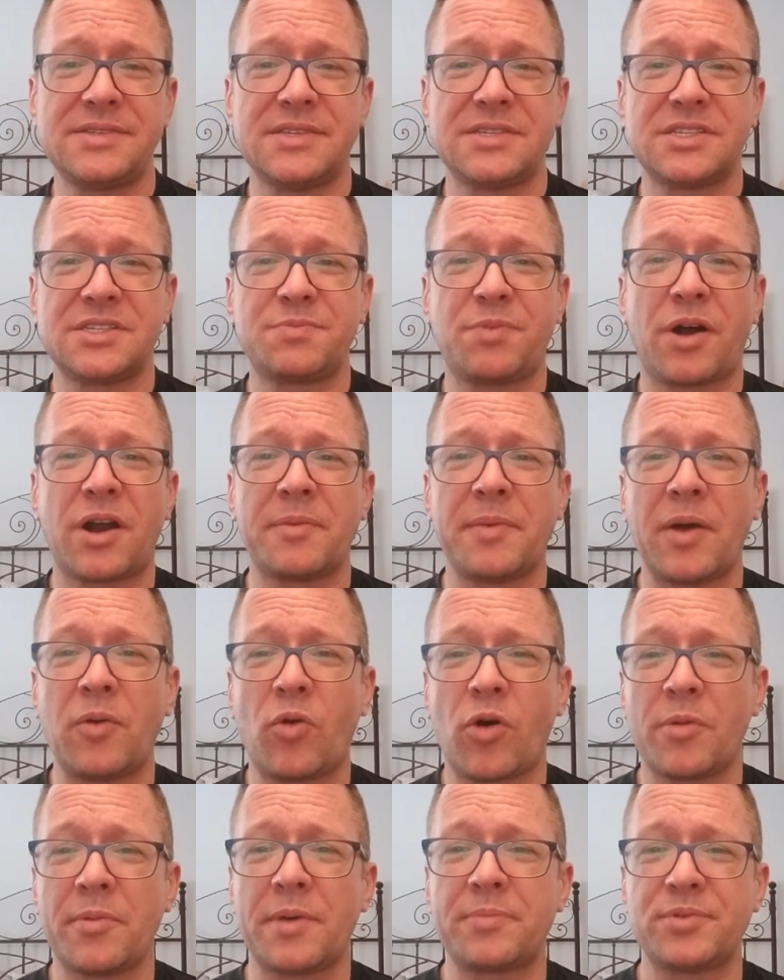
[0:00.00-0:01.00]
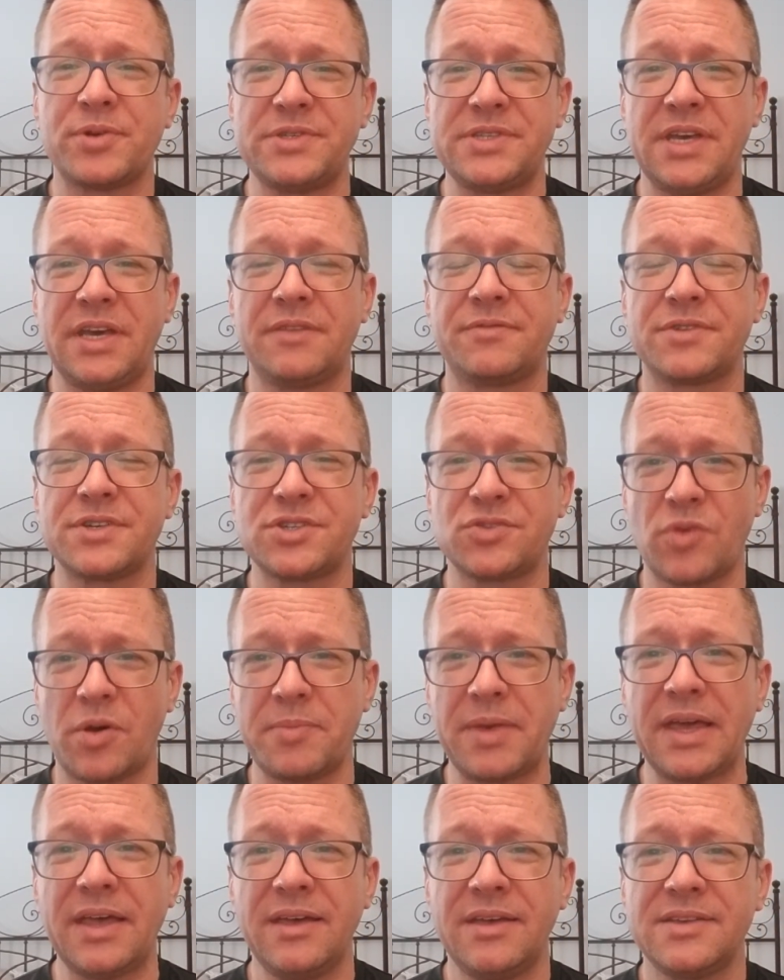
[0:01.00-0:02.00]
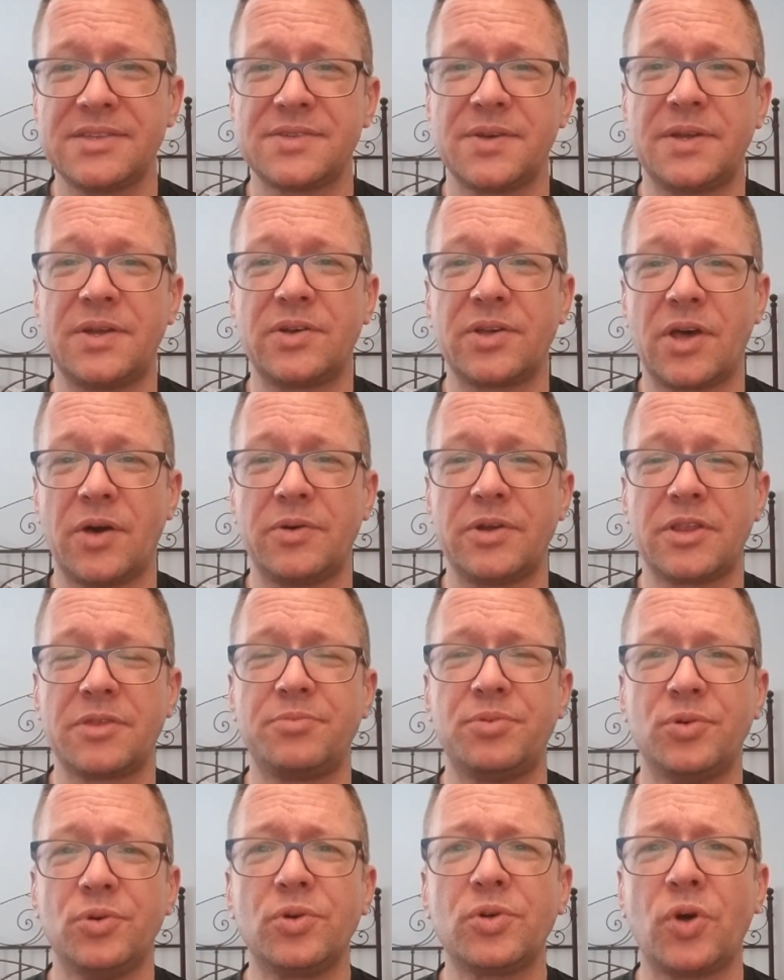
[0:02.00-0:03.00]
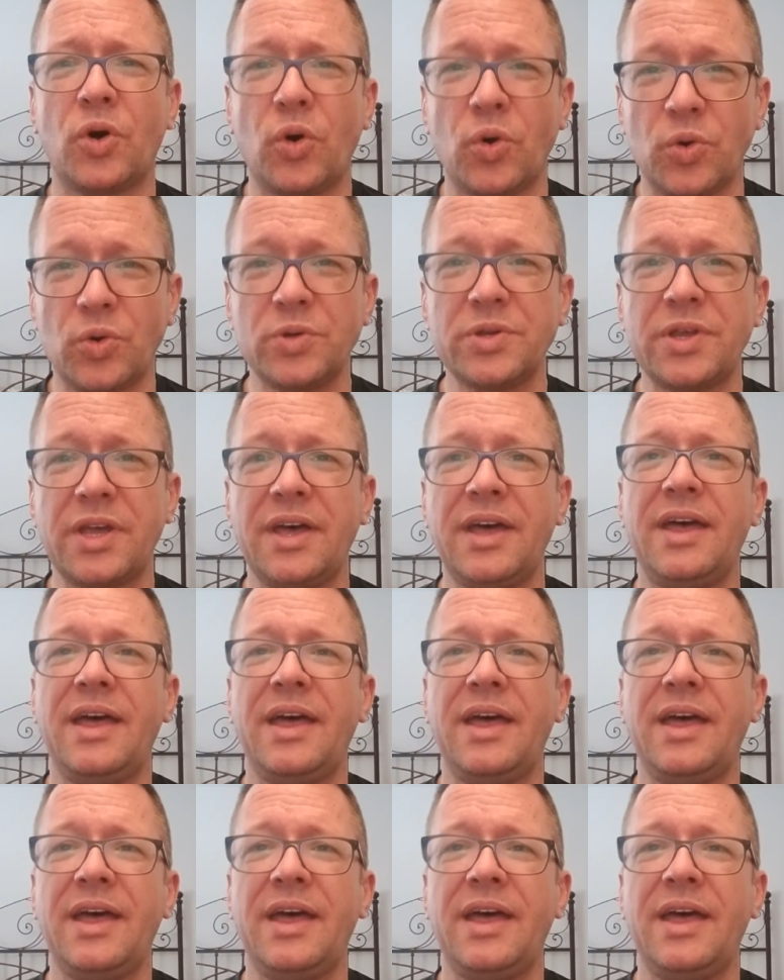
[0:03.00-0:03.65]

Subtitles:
This is part of my warm-up routine for swimming, so I don't go into the pool cold.